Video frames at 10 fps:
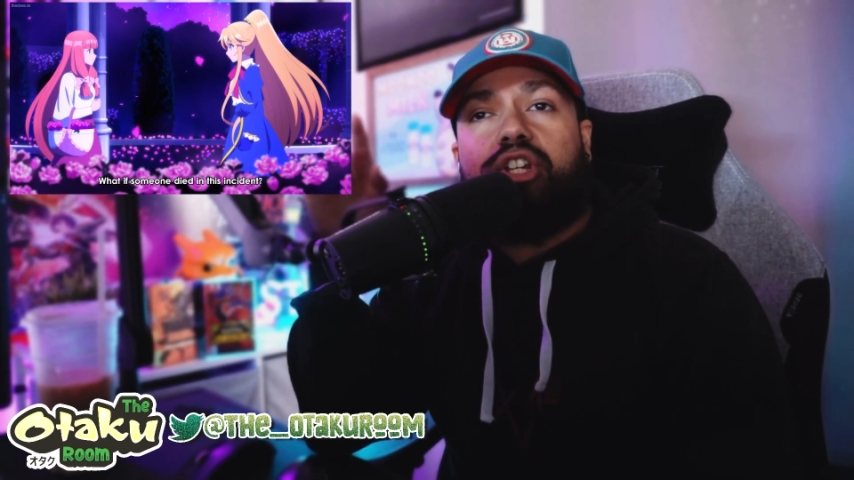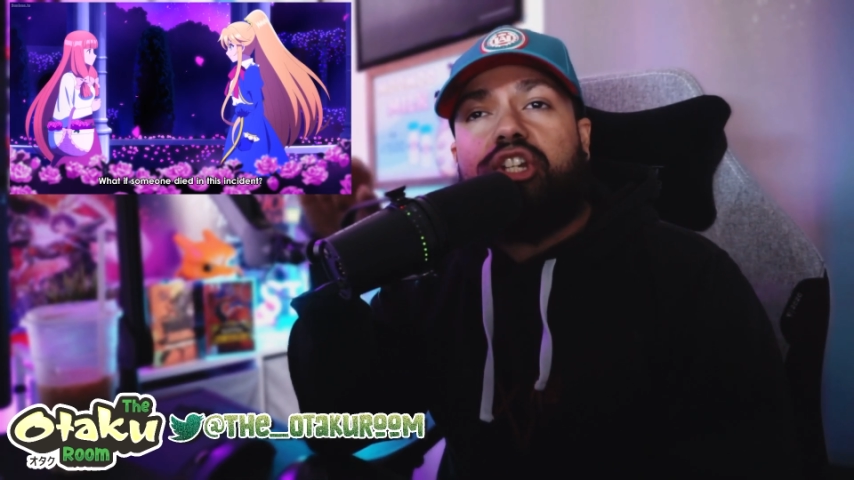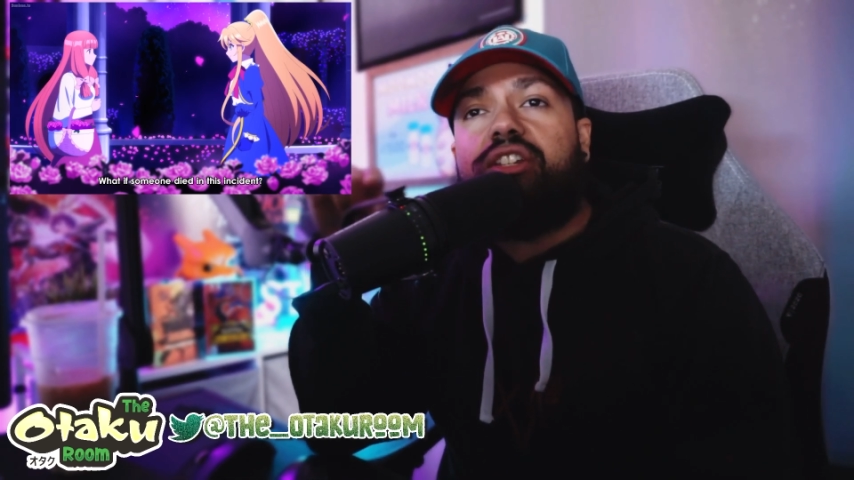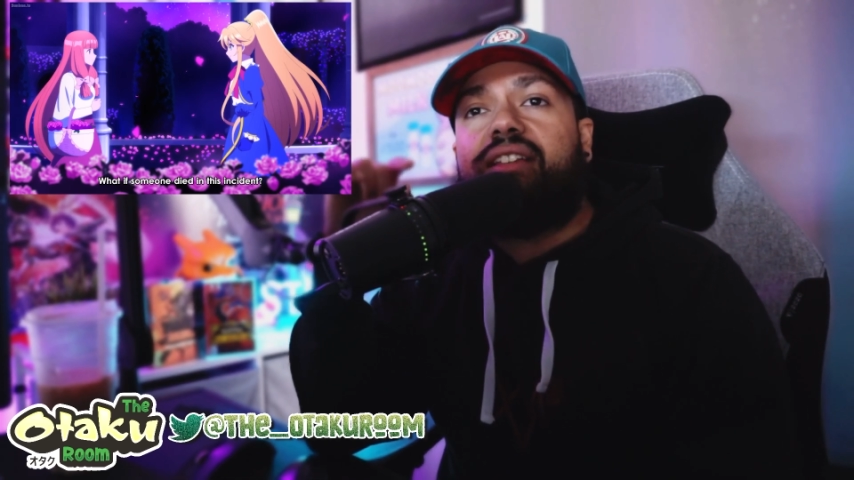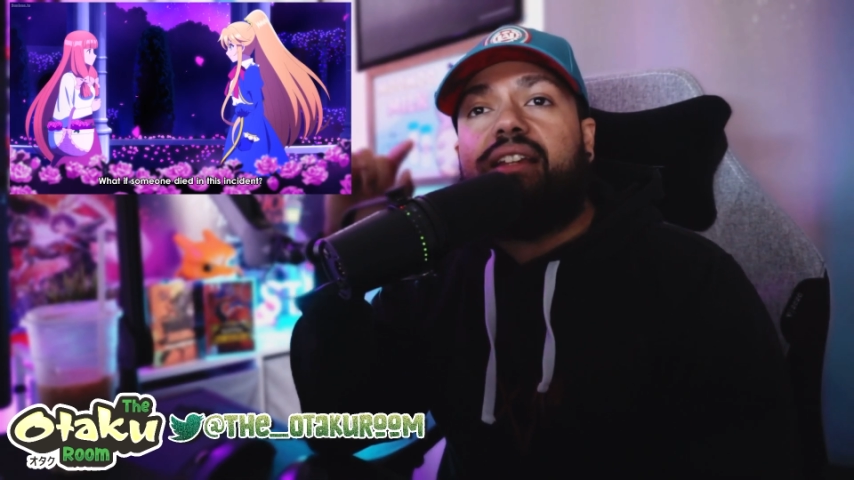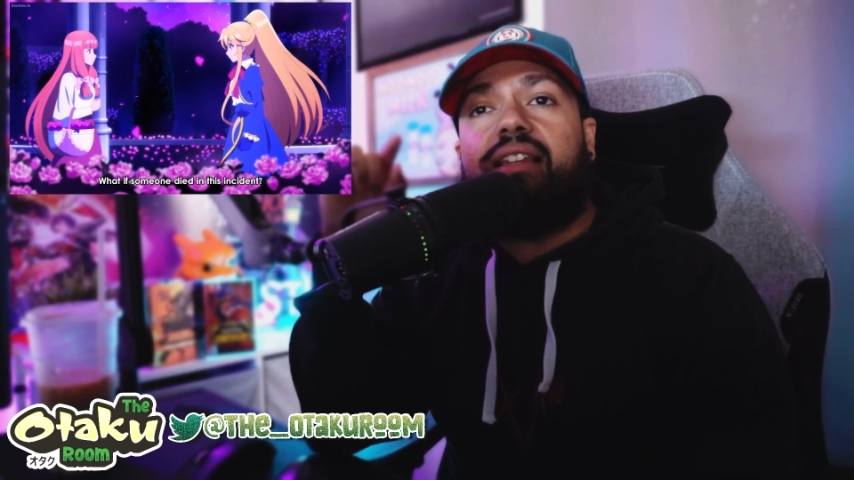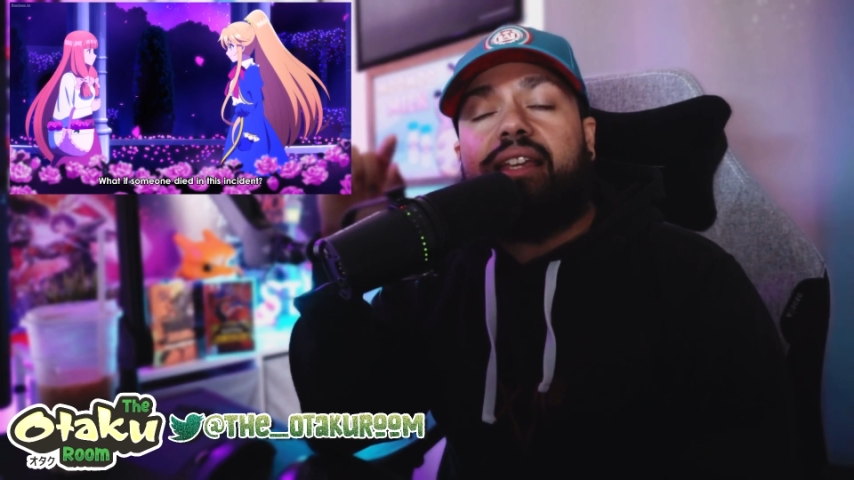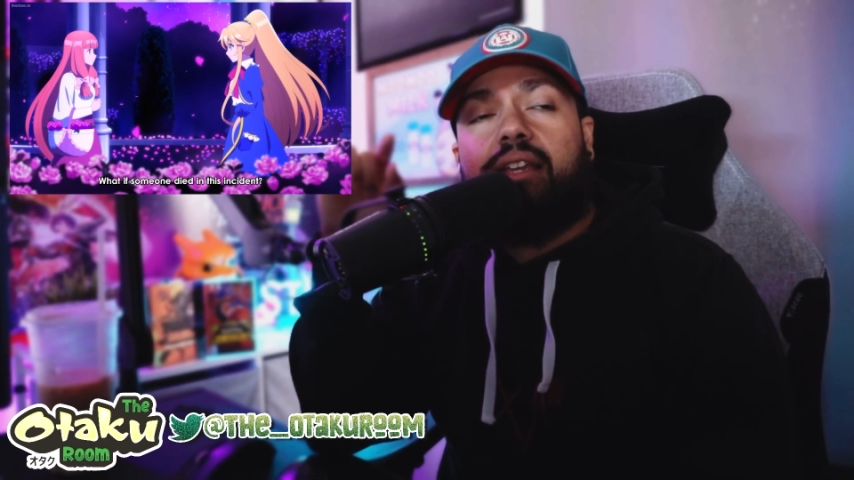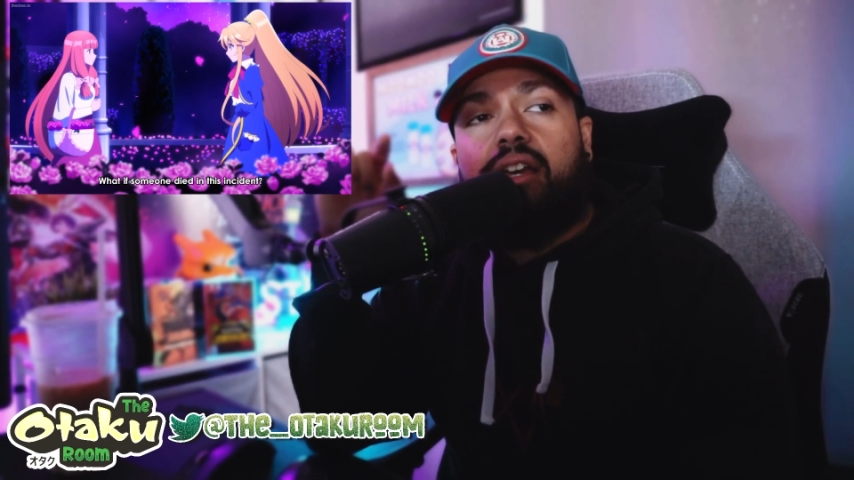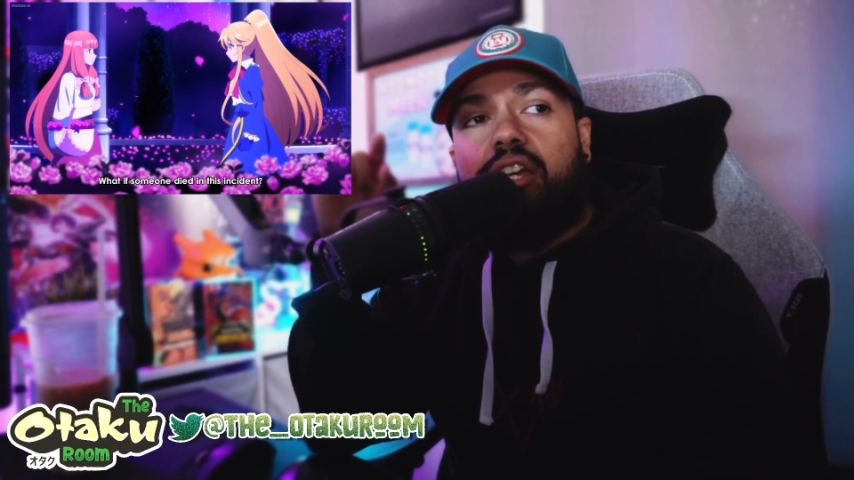She just kind of
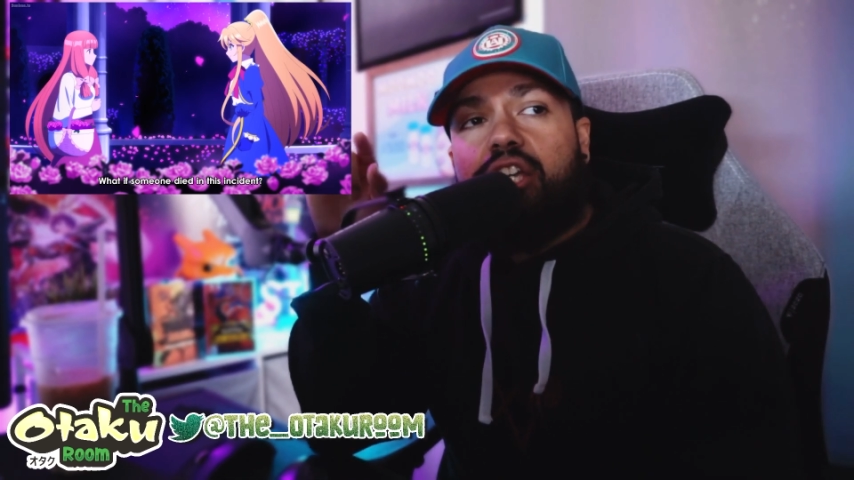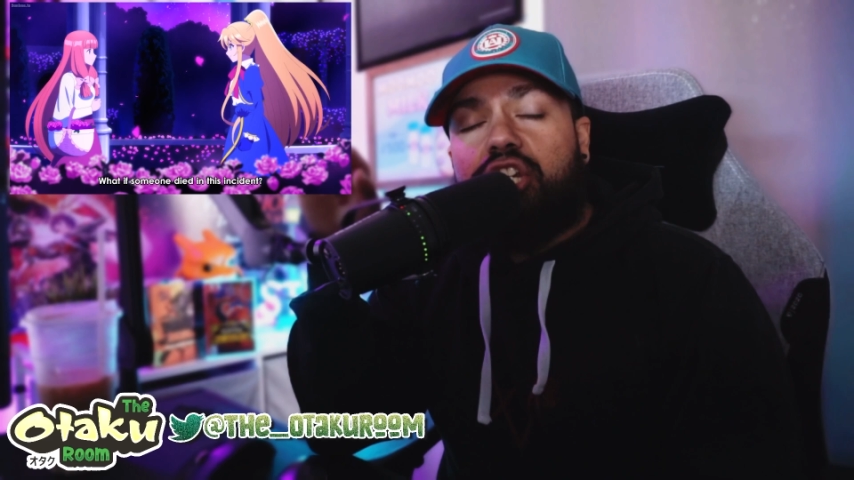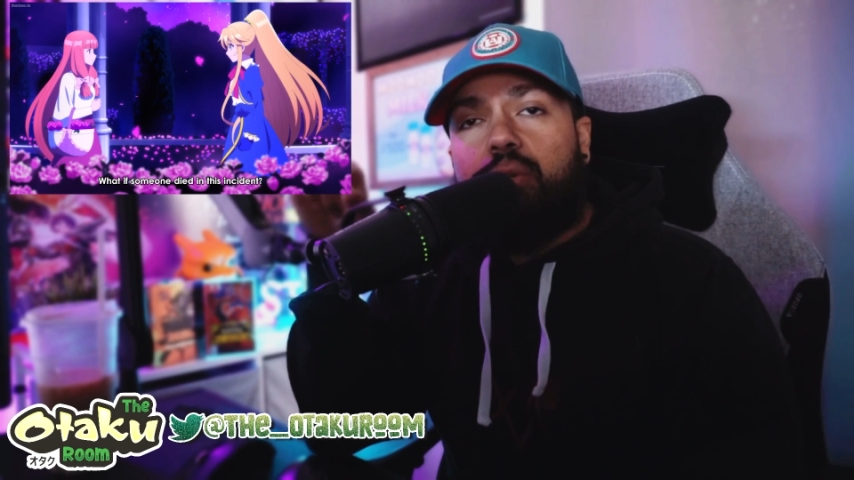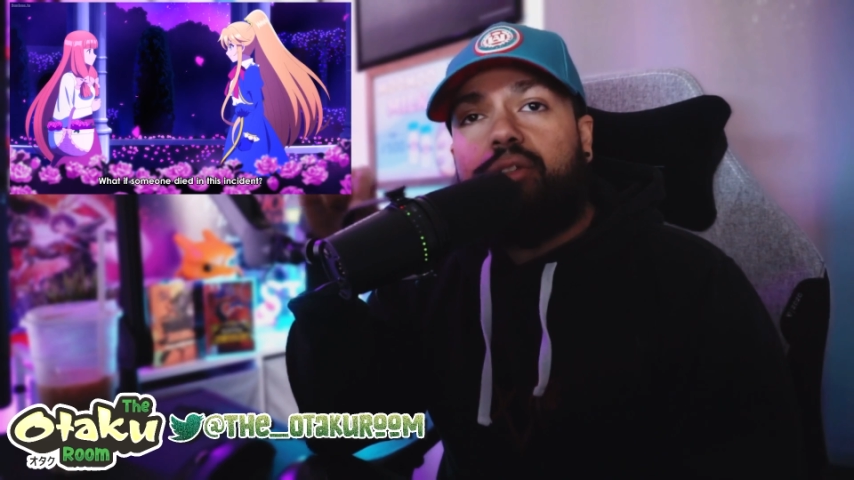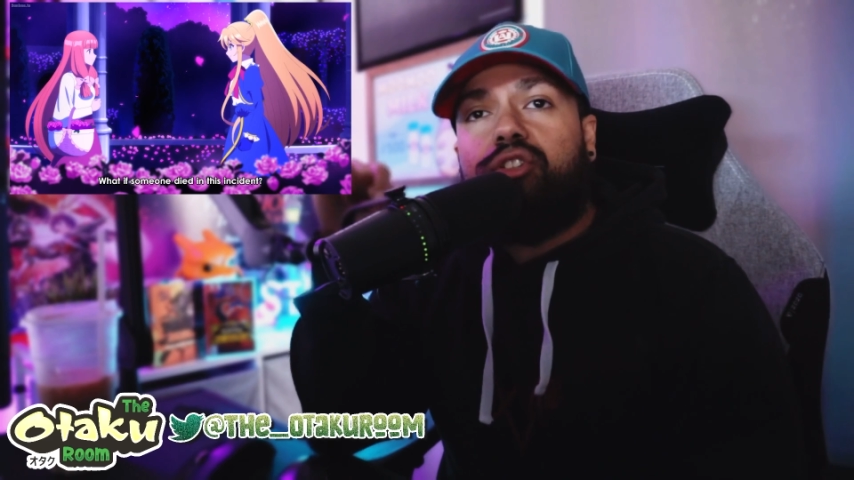like, she was